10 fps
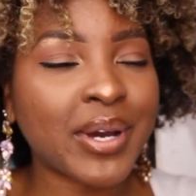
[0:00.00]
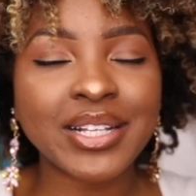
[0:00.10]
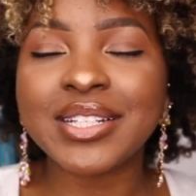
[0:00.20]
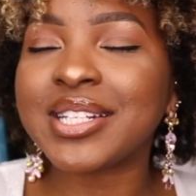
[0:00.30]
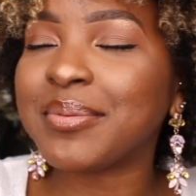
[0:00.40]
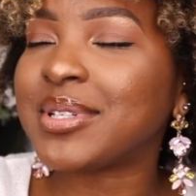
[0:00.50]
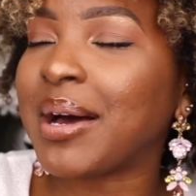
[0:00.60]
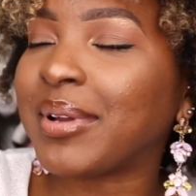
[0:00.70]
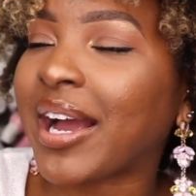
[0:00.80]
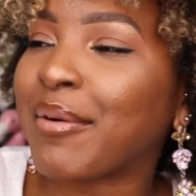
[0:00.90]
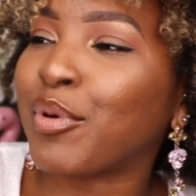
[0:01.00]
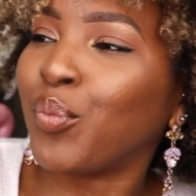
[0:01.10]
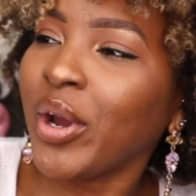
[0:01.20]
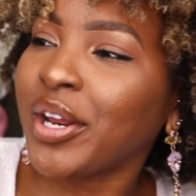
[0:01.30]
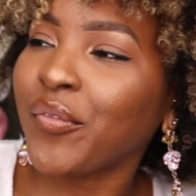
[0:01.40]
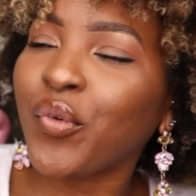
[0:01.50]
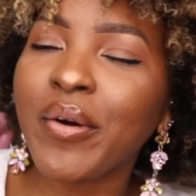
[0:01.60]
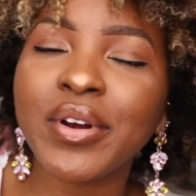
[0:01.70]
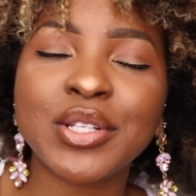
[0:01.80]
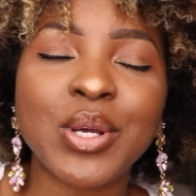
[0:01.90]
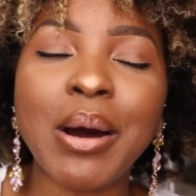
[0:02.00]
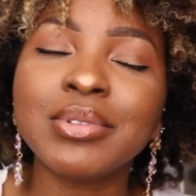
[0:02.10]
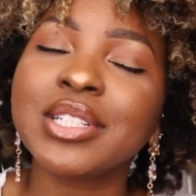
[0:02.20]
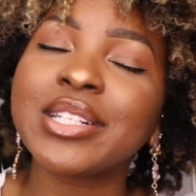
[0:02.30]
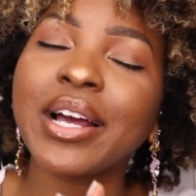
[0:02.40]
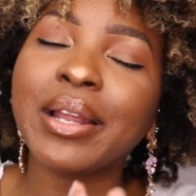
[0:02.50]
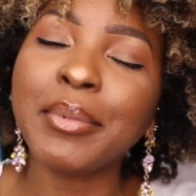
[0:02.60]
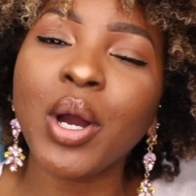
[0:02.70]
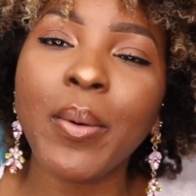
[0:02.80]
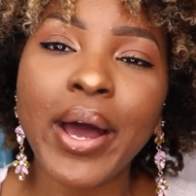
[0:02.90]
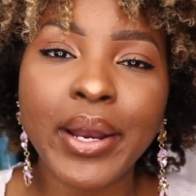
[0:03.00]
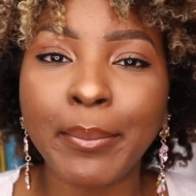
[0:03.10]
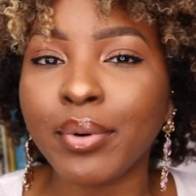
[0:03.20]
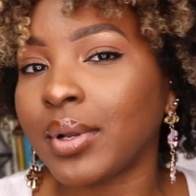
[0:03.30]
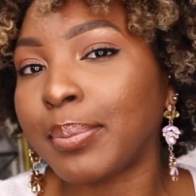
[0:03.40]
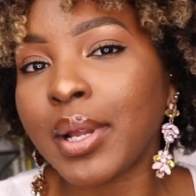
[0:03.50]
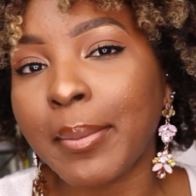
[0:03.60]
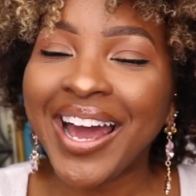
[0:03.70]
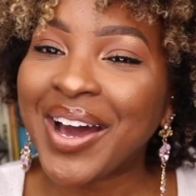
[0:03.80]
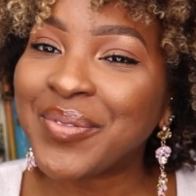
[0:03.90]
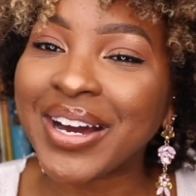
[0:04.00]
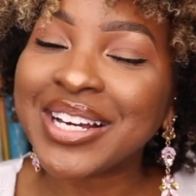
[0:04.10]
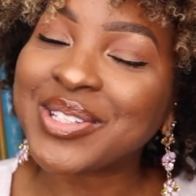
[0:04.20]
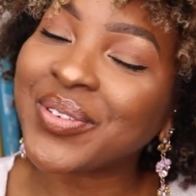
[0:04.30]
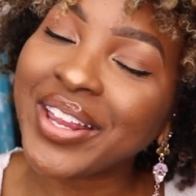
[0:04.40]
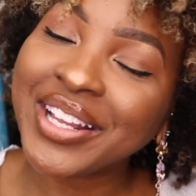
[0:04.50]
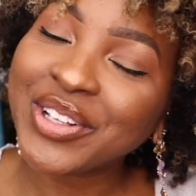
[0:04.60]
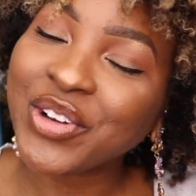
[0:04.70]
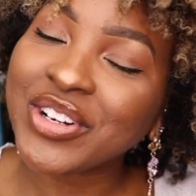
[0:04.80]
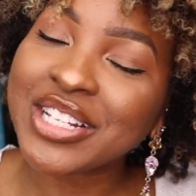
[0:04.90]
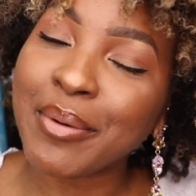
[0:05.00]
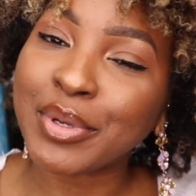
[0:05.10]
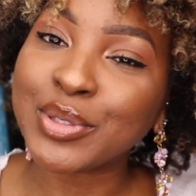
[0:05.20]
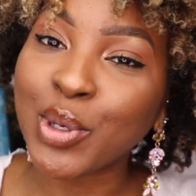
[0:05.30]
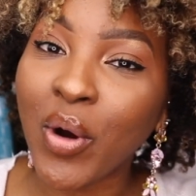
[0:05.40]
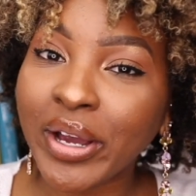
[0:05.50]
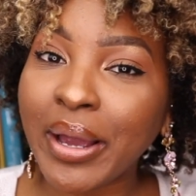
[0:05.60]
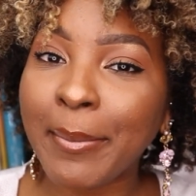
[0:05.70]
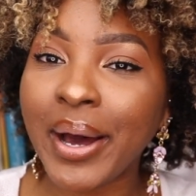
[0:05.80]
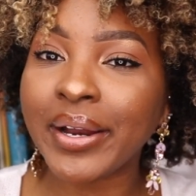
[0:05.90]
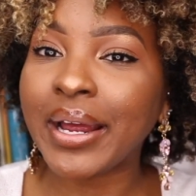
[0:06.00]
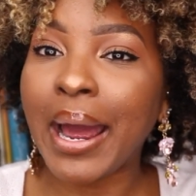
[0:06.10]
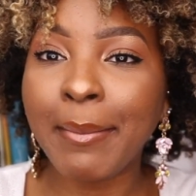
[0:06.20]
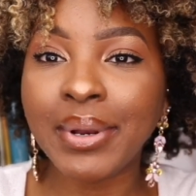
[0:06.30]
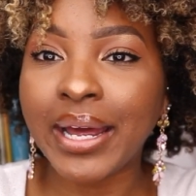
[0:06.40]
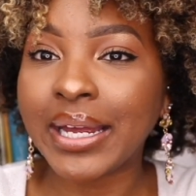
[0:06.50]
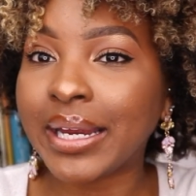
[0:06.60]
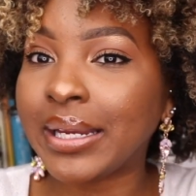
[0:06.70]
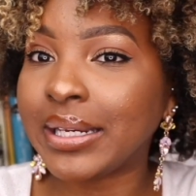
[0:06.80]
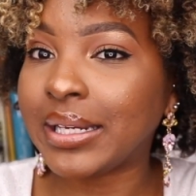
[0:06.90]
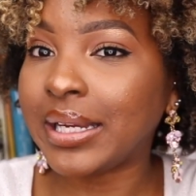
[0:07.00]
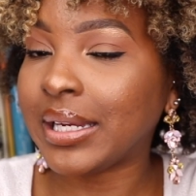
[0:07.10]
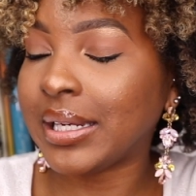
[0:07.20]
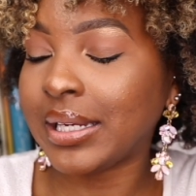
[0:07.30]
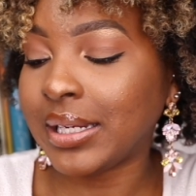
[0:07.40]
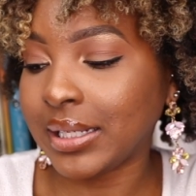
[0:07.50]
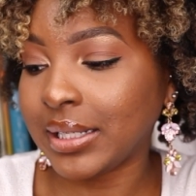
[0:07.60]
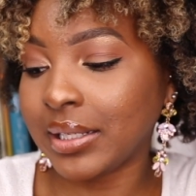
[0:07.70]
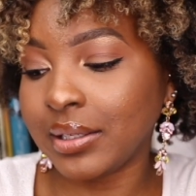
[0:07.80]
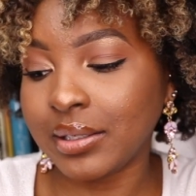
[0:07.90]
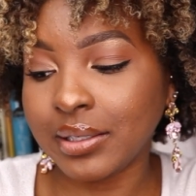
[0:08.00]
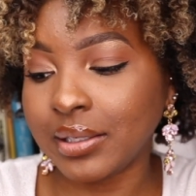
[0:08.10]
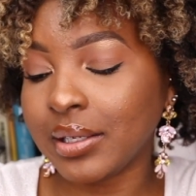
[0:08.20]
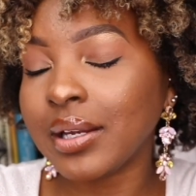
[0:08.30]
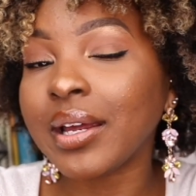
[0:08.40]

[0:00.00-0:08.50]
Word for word: But at the same time, like, I've been waiting for it, so I was just like, let me go ahead and pull the plug, because the way that the girls have been talking about it, I'm like, it it it, it,